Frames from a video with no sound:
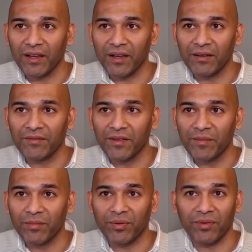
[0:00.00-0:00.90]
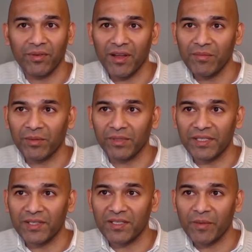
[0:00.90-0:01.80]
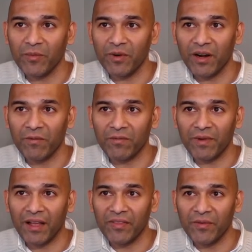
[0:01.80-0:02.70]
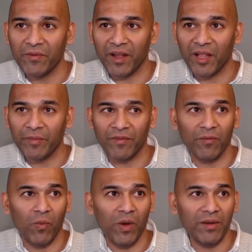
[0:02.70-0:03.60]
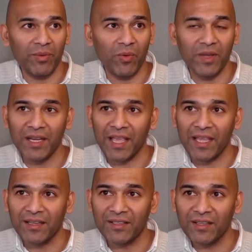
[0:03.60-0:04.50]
of probably somewhere around the realm of 1.8